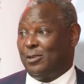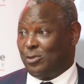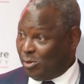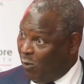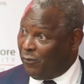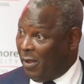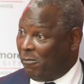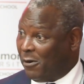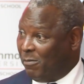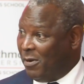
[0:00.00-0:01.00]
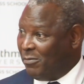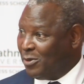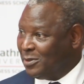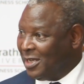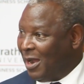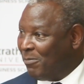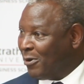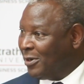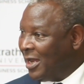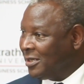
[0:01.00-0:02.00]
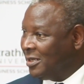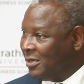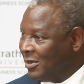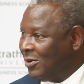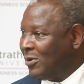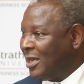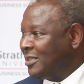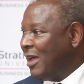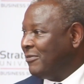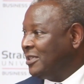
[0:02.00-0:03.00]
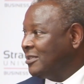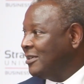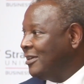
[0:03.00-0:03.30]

solve the problem using a product or a service.